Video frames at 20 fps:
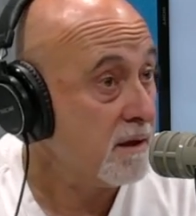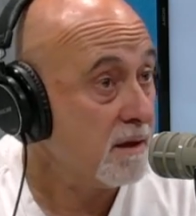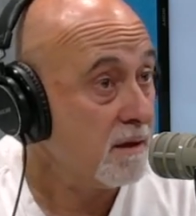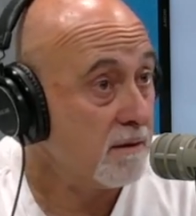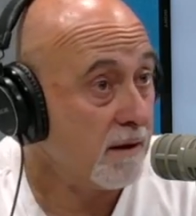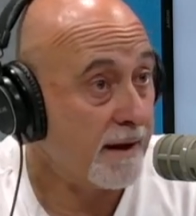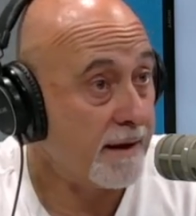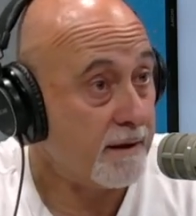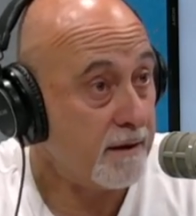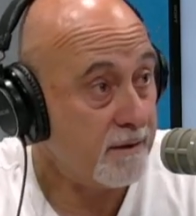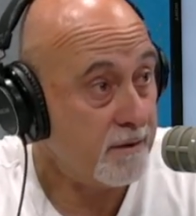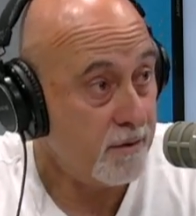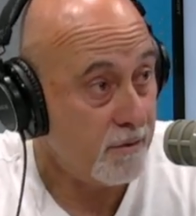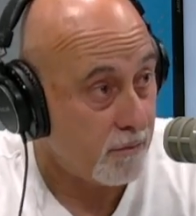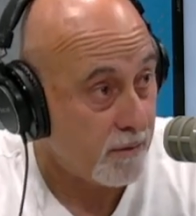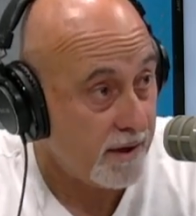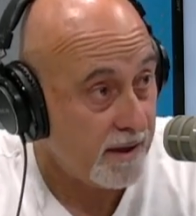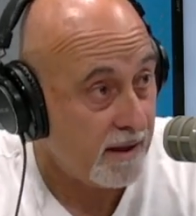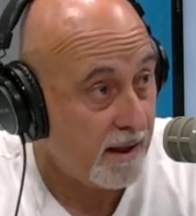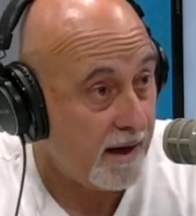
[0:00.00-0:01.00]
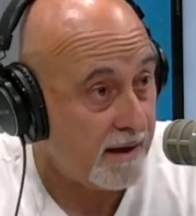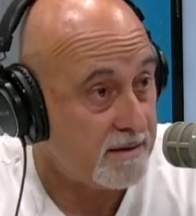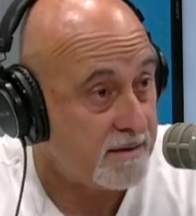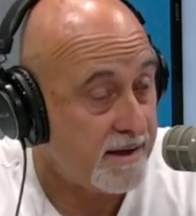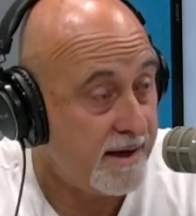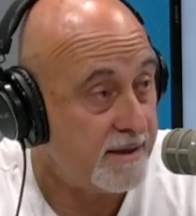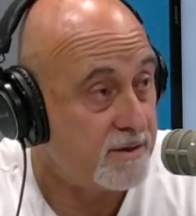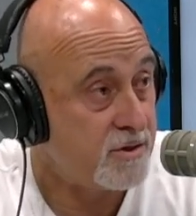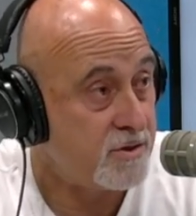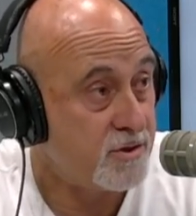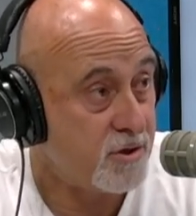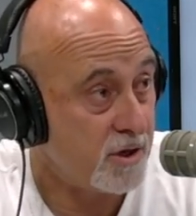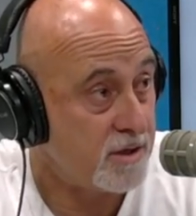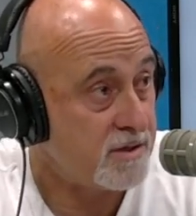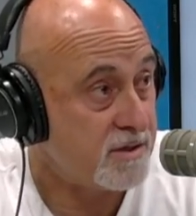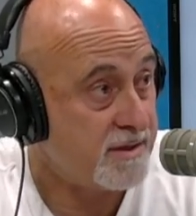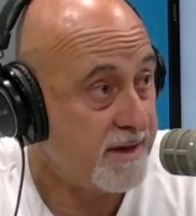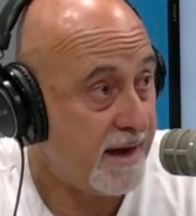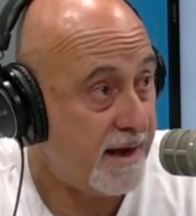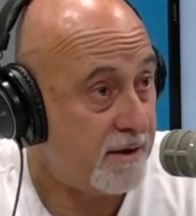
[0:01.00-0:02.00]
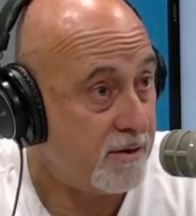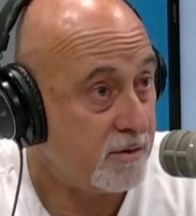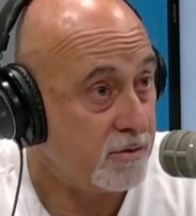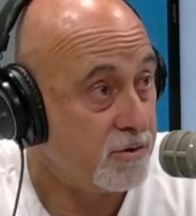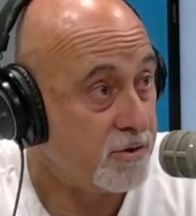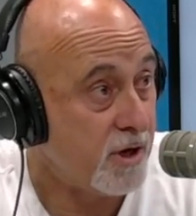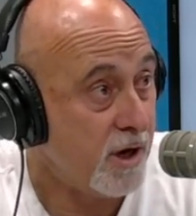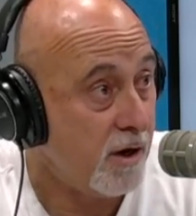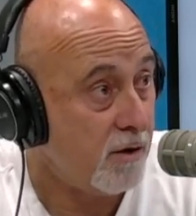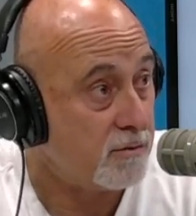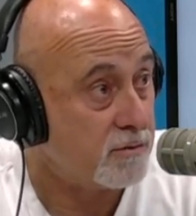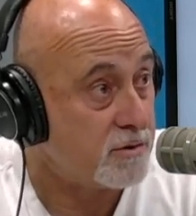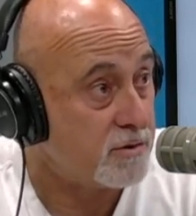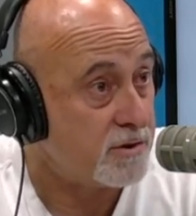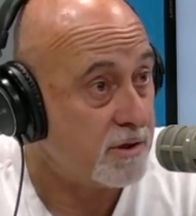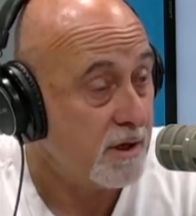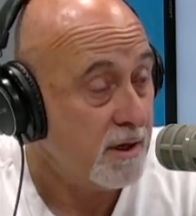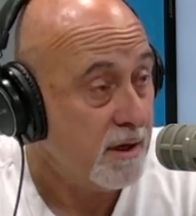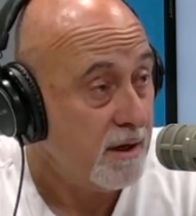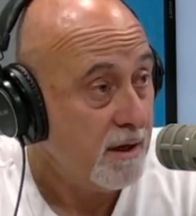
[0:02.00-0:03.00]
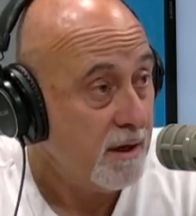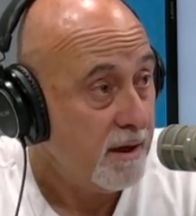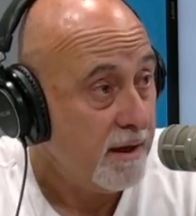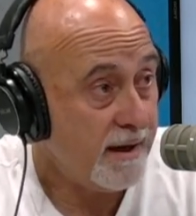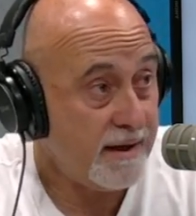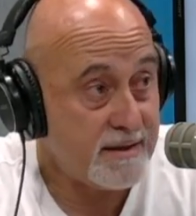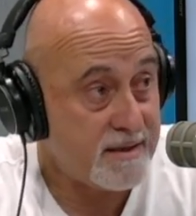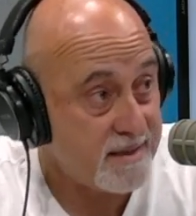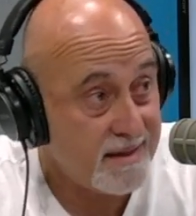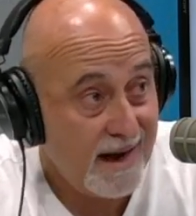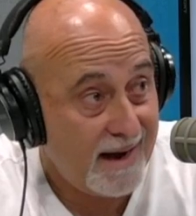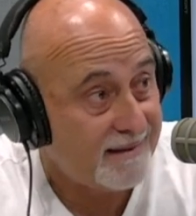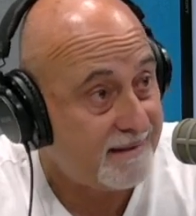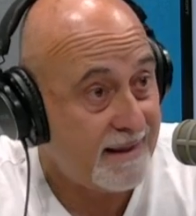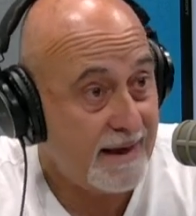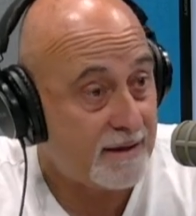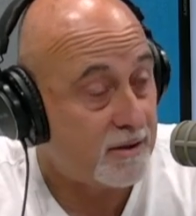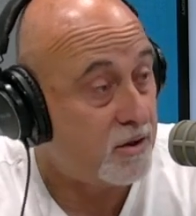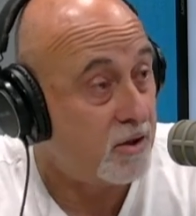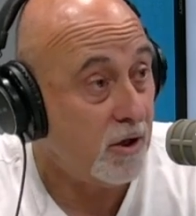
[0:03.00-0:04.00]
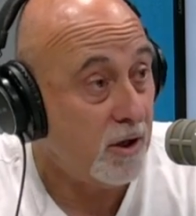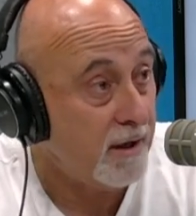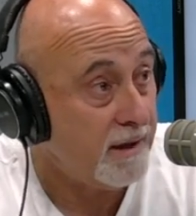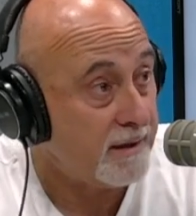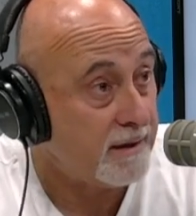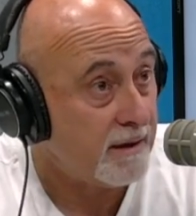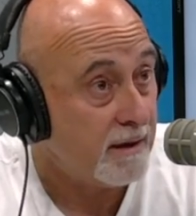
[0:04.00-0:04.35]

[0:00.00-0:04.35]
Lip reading: Like, you realize it's just Daniel Jones. He's not that good.